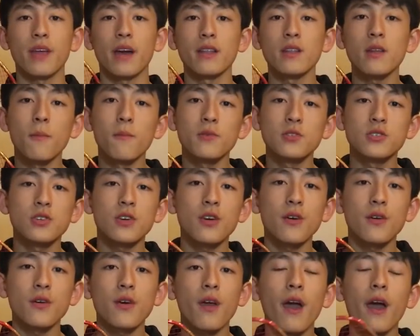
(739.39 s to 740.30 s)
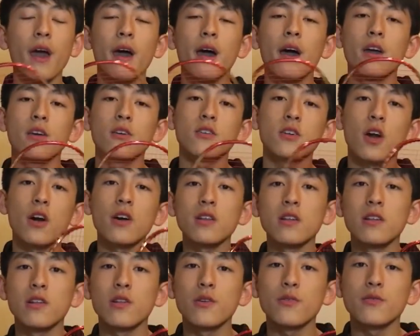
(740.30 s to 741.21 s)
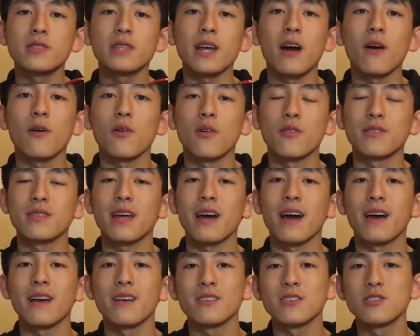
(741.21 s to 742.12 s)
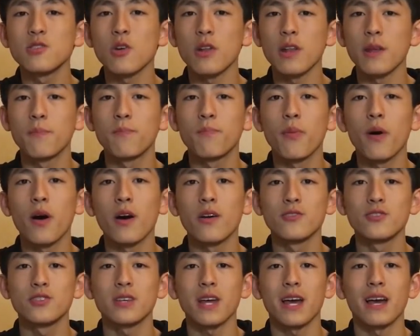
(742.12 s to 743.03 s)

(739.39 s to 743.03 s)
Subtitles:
And number 2, you kind of lose out on that solid punch